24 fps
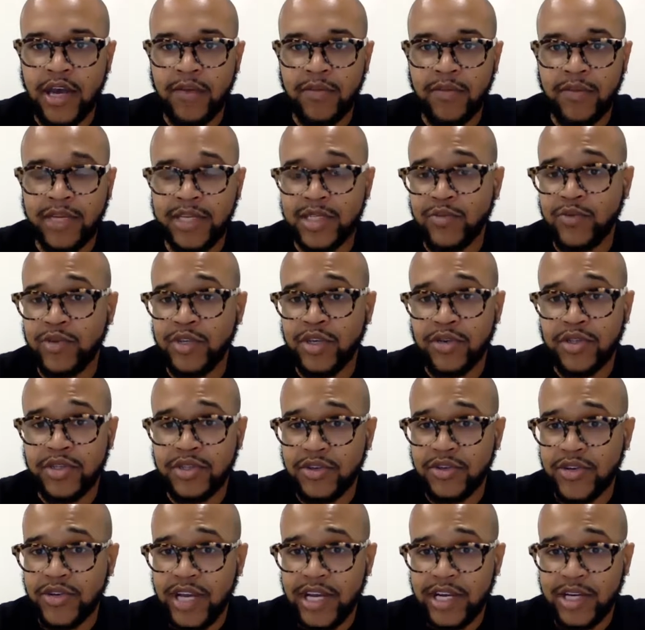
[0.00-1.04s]
because we know that
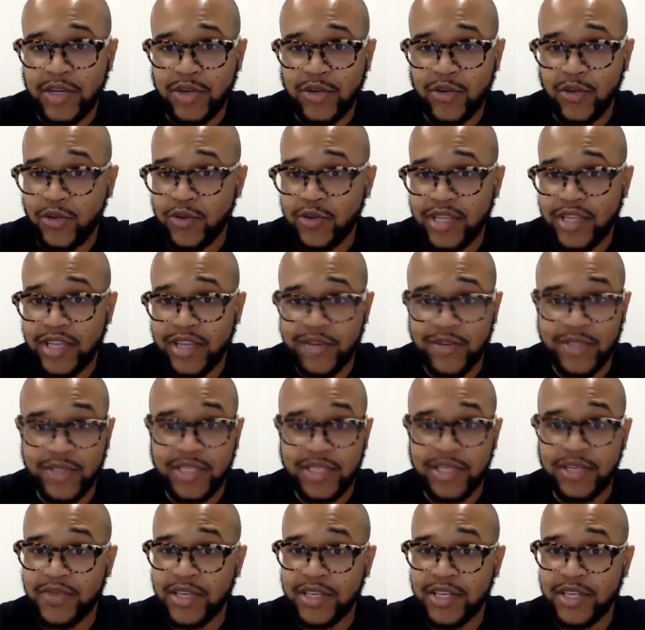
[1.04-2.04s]
they're not going to grow in literacy if